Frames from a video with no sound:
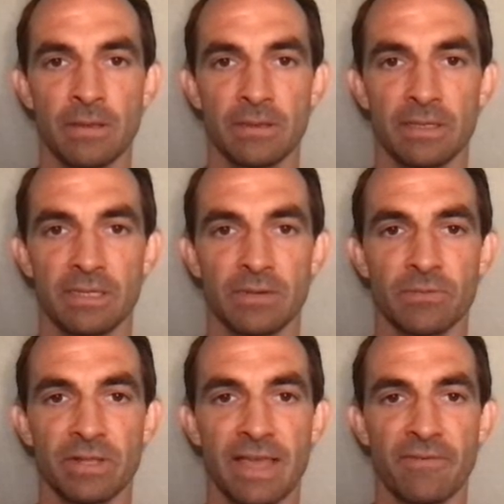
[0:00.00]
Let's get
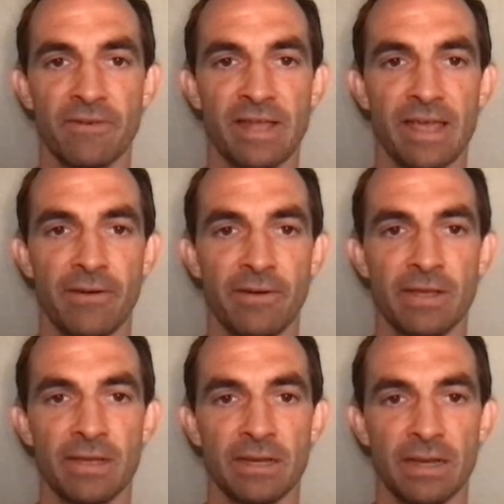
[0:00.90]
rid of that for now.
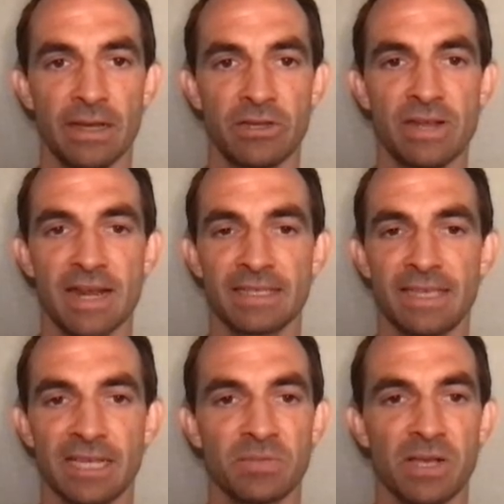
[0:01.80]
You can add a
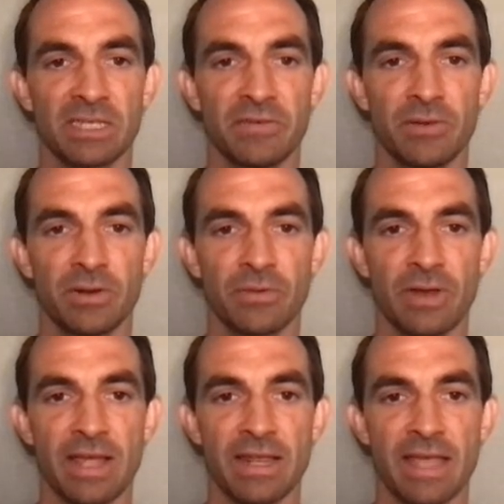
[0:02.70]
text box if you want to
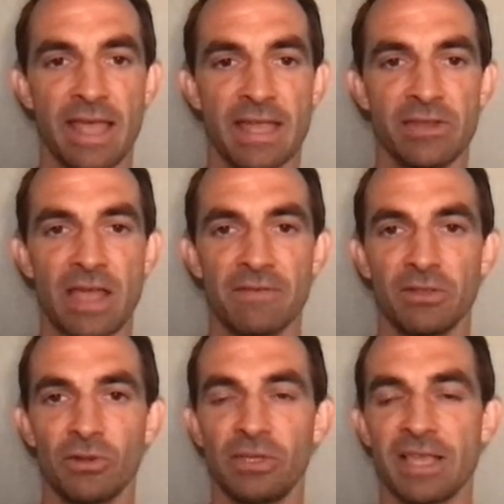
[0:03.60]
write, and you have a
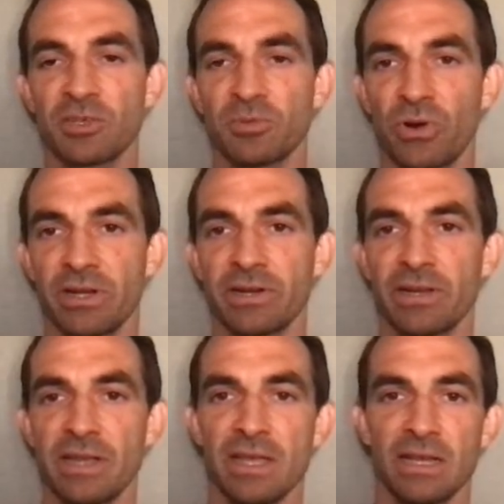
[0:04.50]
little laser pointer
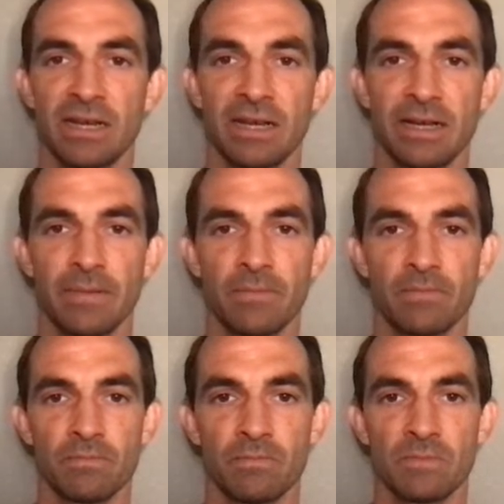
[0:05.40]

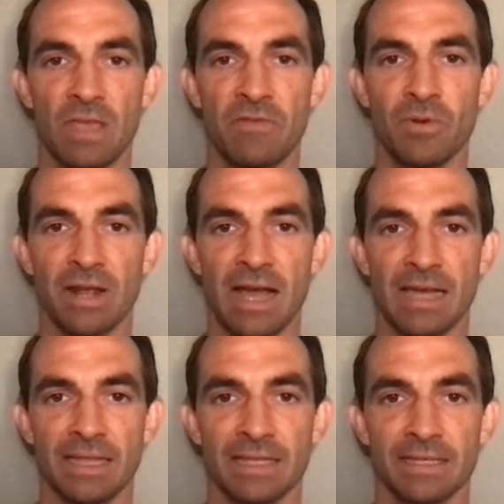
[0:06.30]
if you want to
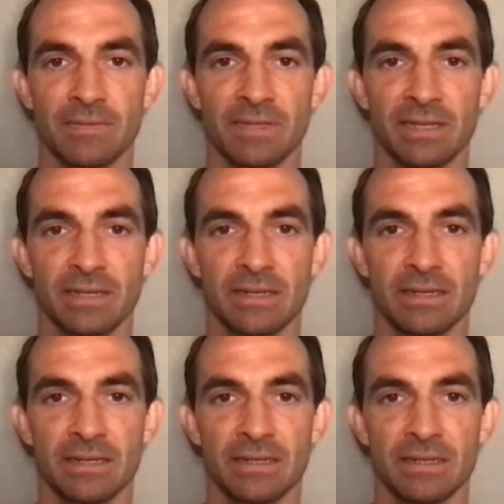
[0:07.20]
highlight something,
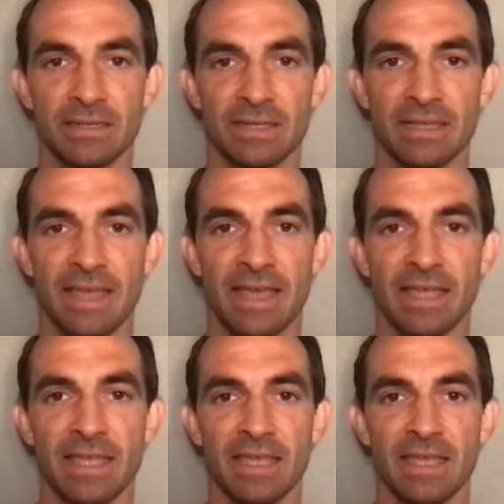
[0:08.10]
just like that